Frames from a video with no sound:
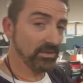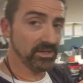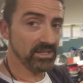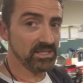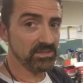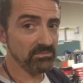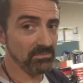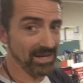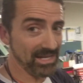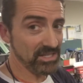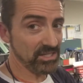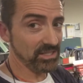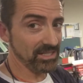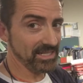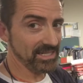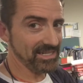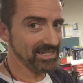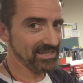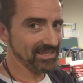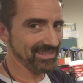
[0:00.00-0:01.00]
that it's much
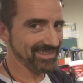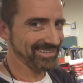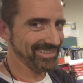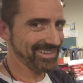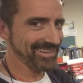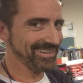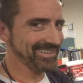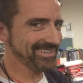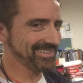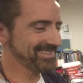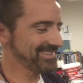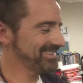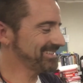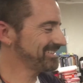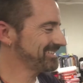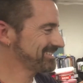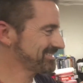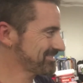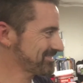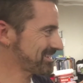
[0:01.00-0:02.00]
cleaner than that
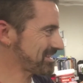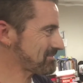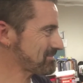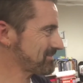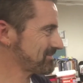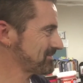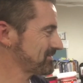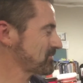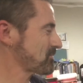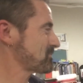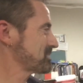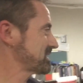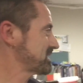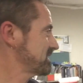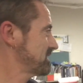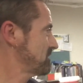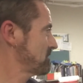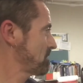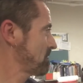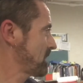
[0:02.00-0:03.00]

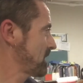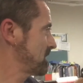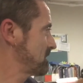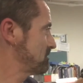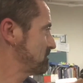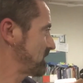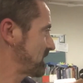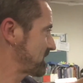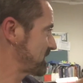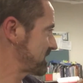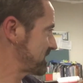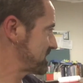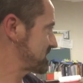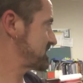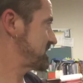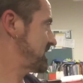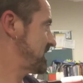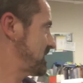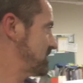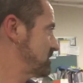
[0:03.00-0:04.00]
normally, but is
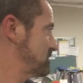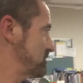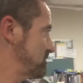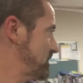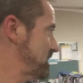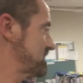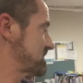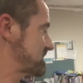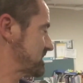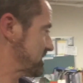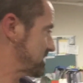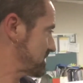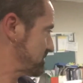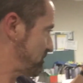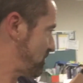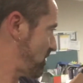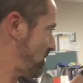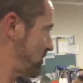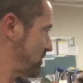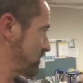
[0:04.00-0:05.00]
now basically
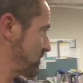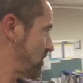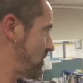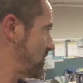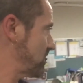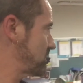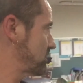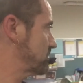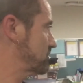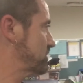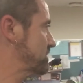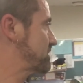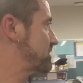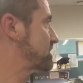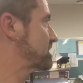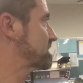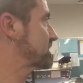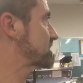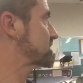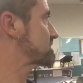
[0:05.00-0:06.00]
piled high with
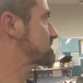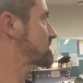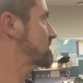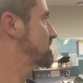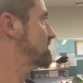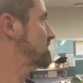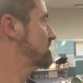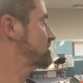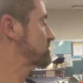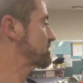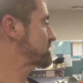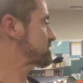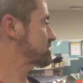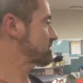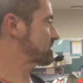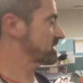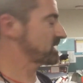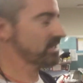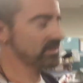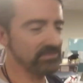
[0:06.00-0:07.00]
things, which
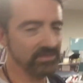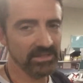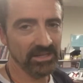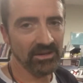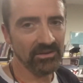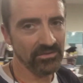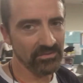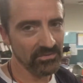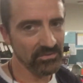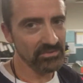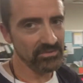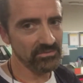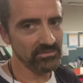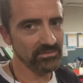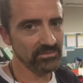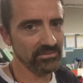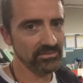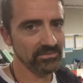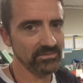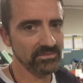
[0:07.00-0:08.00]
I'm going to have to go through
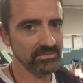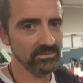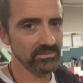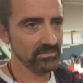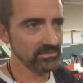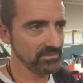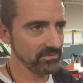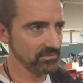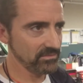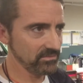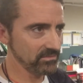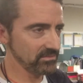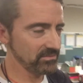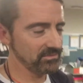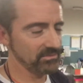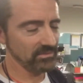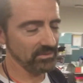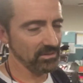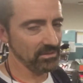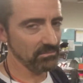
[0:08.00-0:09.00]

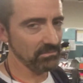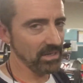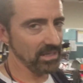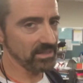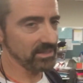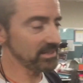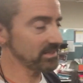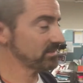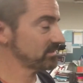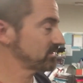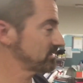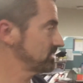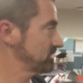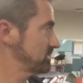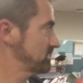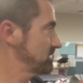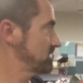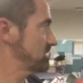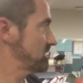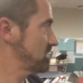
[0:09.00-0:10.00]
on Monday.
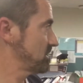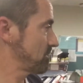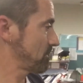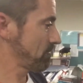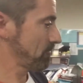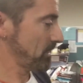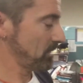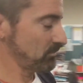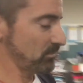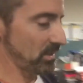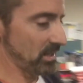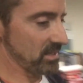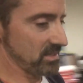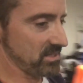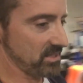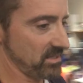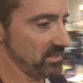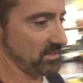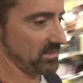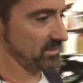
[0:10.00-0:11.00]

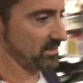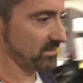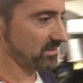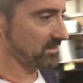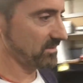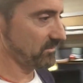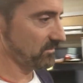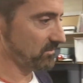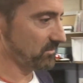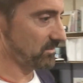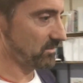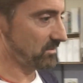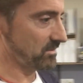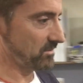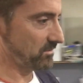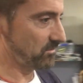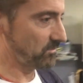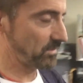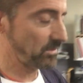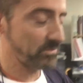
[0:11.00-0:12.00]
But
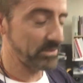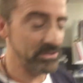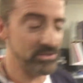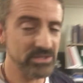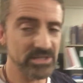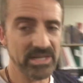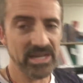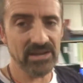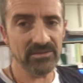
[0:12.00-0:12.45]
when we used to